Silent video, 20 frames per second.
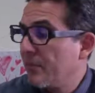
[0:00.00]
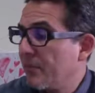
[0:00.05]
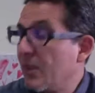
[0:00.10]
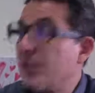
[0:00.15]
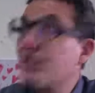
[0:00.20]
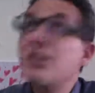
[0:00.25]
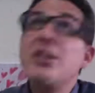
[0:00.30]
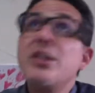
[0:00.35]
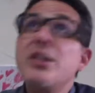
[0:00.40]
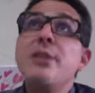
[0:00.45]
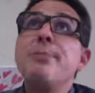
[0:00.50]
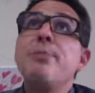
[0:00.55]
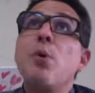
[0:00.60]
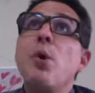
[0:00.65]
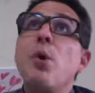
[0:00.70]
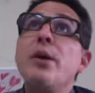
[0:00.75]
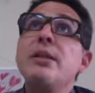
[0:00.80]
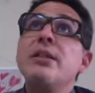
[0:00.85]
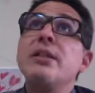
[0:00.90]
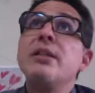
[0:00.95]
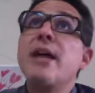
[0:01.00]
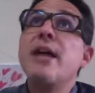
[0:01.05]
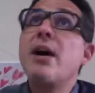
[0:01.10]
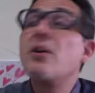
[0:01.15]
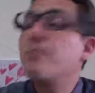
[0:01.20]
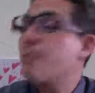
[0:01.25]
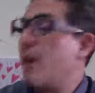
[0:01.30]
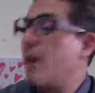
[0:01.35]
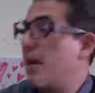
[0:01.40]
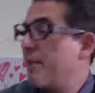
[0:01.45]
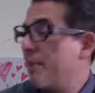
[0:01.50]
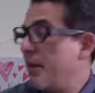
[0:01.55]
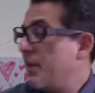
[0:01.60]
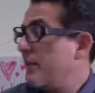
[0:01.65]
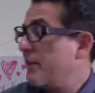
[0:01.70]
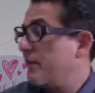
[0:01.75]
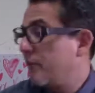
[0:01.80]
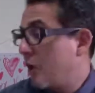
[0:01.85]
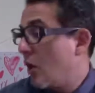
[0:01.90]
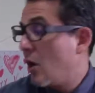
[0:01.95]
She pointed out my
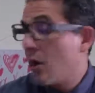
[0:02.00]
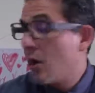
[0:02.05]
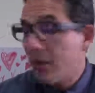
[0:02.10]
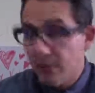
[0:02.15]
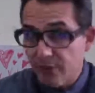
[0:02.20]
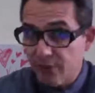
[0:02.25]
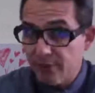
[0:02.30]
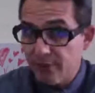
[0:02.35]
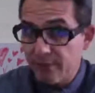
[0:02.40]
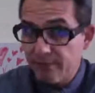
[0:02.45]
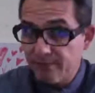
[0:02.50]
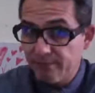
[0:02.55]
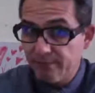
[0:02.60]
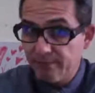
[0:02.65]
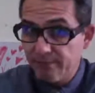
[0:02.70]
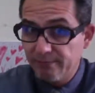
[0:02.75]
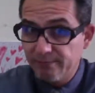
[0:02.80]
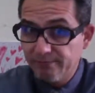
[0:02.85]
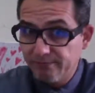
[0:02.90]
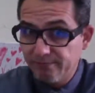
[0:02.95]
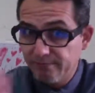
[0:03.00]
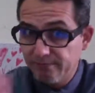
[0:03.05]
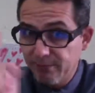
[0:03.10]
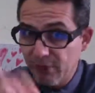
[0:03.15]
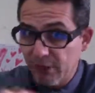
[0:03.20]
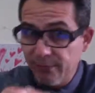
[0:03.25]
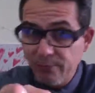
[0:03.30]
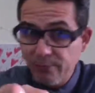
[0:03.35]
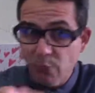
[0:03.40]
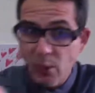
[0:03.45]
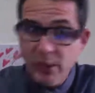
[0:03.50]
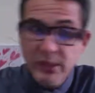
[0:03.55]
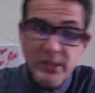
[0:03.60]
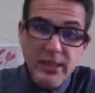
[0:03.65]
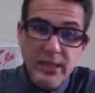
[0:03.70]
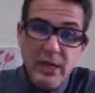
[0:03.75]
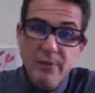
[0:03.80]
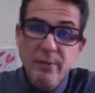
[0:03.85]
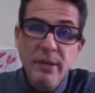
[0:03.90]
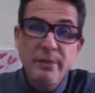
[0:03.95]
many flaws. She pointed
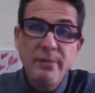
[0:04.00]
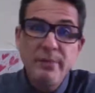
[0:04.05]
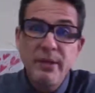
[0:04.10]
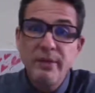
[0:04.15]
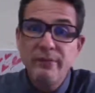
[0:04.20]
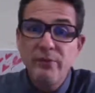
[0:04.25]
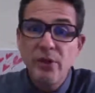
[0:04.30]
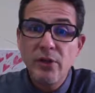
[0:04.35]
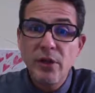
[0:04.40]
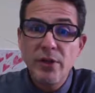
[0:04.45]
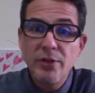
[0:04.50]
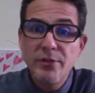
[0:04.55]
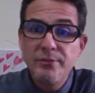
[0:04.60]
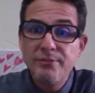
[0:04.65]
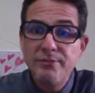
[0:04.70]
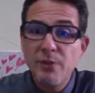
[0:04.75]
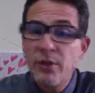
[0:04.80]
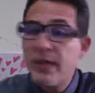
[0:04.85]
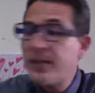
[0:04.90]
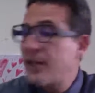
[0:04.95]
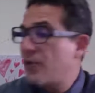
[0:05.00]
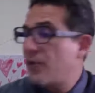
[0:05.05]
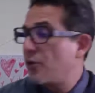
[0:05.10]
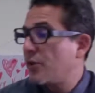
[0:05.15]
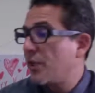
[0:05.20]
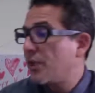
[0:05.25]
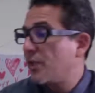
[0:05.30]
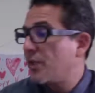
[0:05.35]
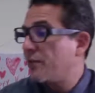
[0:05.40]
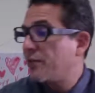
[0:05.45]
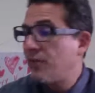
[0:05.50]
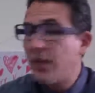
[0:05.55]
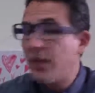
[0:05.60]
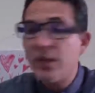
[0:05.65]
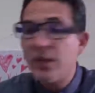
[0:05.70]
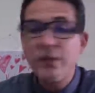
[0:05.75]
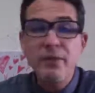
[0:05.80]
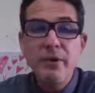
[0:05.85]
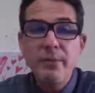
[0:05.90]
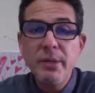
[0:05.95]
out my many flaws. Okay, that's your lesson. Thank
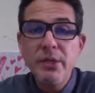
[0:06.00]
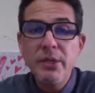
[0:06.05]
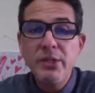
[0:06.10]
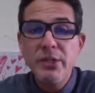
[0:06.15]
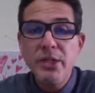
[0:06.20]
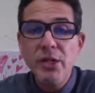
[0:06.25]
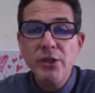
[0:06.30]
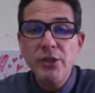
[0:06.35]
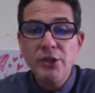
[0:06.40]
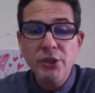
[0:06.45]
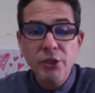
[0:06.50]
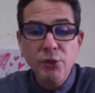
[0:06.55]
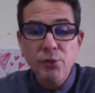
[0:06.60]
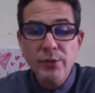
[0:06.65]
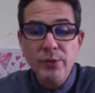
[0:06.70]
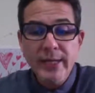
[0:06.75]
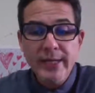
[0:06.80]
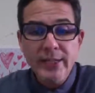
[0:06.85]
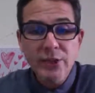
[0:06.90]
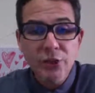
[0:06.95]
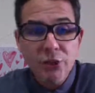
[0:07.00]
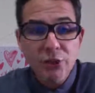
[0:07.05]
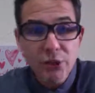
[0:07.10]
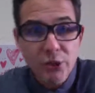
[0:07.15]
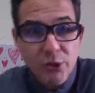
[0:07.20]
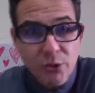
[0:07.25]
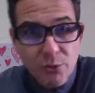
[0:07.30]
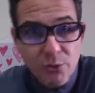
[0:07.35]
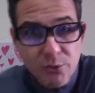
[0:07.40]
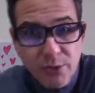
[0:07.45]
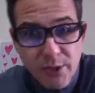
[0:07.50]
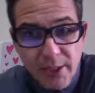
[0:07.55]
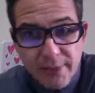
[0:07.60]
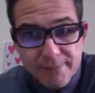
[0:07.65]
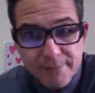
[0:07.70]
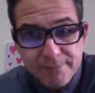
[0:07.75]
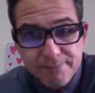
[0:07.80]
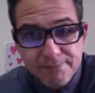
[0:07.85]
you very much, and I'll see you next Tuesday.